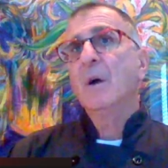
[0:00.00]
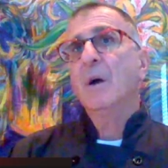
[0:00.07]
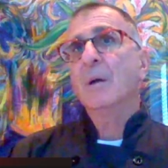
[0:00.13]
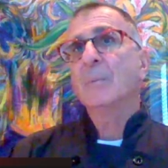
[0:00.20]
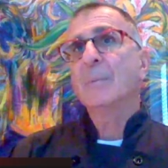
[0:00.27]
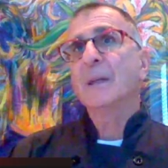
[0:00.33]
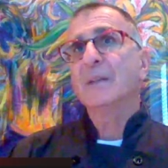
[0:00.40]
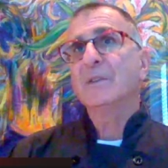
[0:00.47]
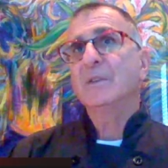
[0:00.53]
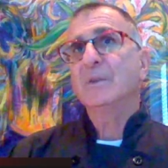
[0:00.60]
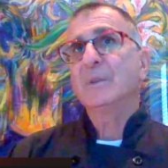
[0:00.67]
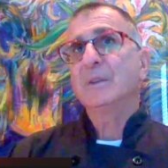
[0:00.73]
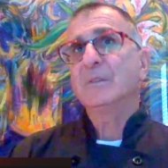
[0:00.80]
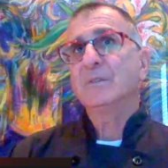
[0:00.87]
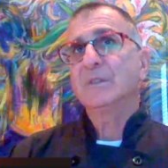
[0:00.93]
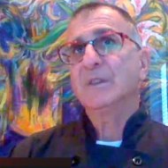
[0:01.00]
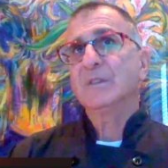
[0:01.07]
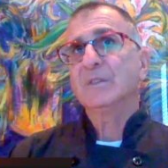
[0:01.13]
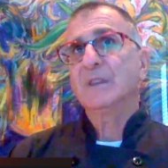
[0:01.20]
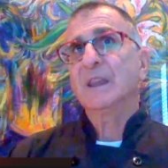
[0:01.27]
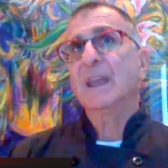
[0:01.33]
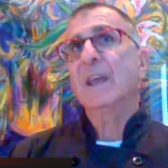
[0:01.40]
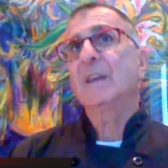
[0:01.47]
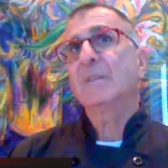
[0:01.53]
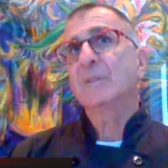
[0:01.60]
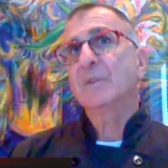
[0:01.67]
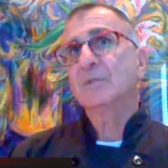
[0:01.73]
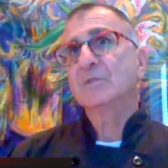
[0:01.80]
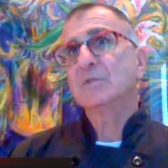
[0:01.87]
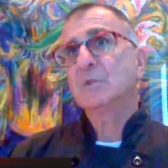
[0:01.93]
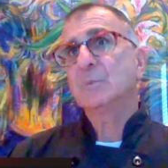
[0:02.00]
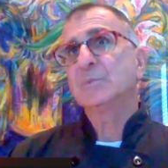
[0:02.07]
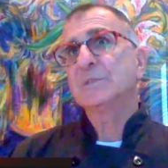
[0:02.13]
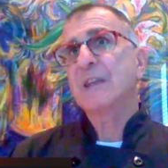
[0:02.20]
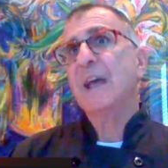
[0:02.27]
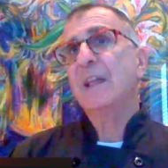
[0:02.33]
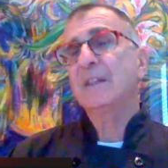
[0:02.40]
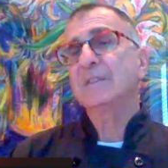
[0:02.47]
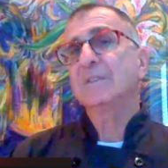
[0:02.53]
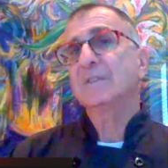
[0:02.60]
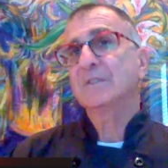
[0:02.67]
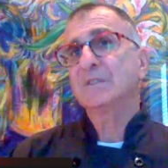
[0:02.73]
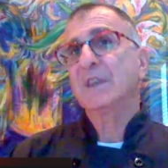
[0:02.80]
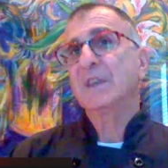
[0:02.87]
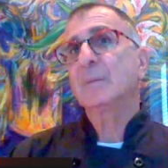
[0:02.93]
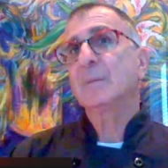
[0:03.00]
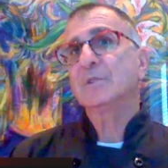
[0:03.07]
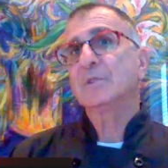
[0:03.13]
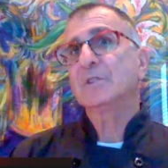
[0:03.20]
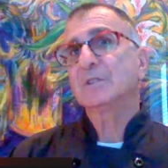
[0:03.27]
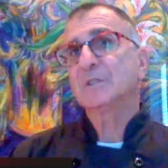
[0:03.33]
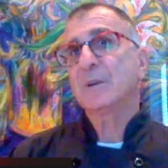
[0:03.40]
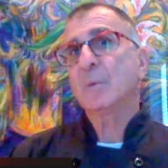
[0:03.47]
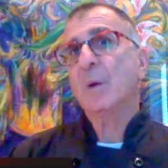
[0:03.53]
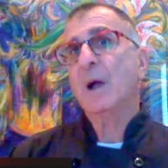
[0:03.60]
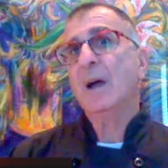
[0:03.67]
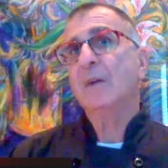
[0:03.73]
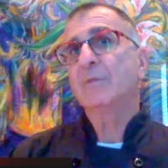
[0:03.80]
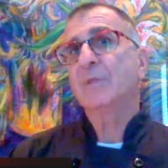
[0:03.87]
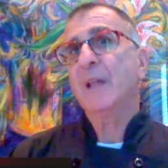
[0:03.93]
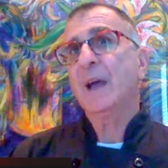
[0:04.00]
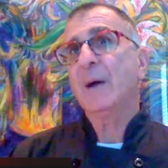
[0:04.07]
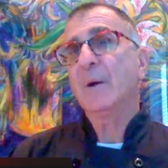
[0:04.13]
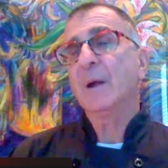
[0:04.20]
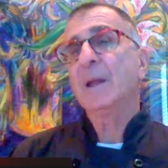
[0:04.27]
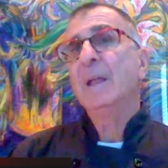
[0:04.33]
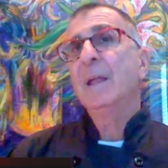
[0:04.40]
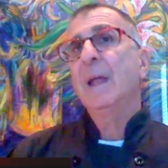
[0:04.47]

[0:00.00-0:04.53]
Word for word: our menu consists, again, of those soup, salads, and sandwiches at Wildflower,